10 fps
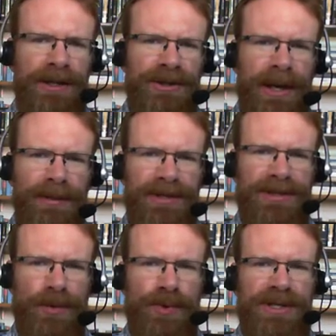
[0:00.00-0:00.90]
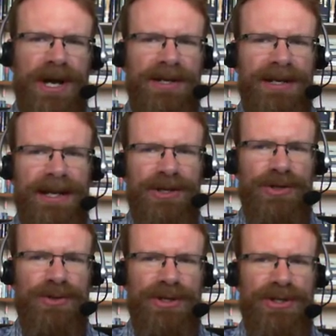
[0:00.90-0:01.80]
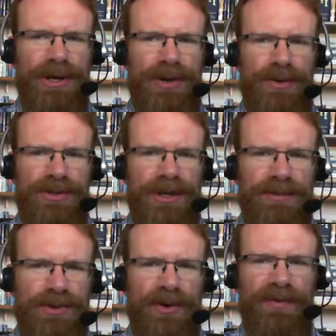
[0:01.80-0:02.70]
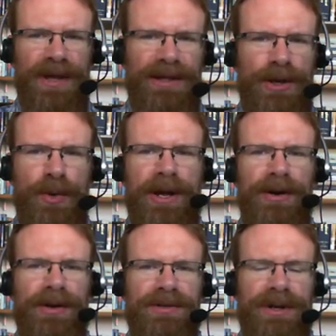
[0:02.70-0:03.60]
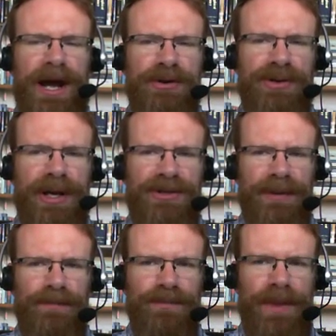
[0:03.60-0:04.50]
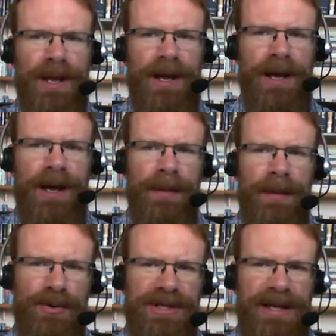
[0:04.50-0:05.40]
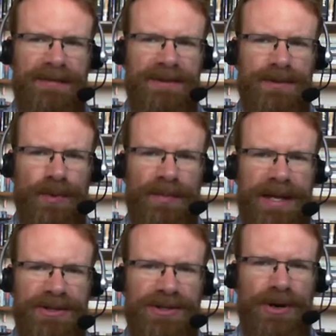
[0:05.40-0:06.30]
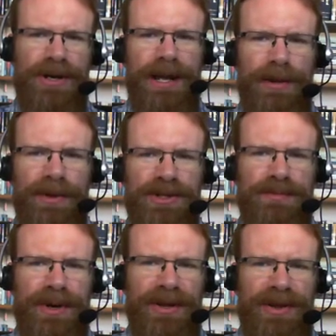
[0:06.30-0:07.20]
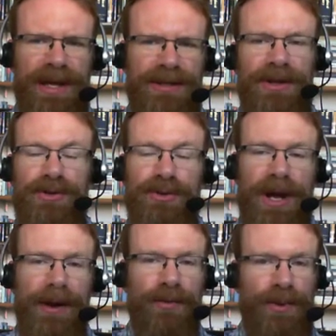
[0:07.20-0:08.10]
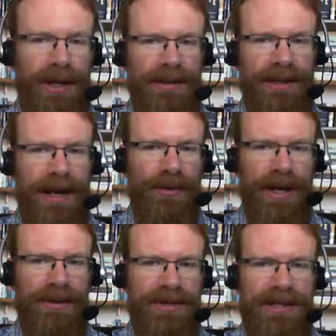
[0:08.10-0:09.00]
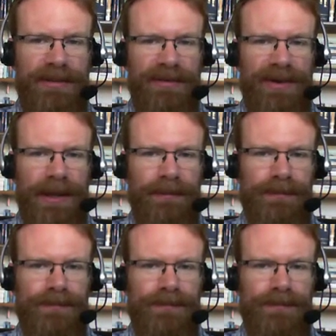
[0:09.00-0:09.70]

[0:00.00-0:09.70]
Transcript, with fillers: Doublets are redundant and usually show some sort of incoherence or contradiction. Motifs repeat certain elements, but they, do not narrate the same event.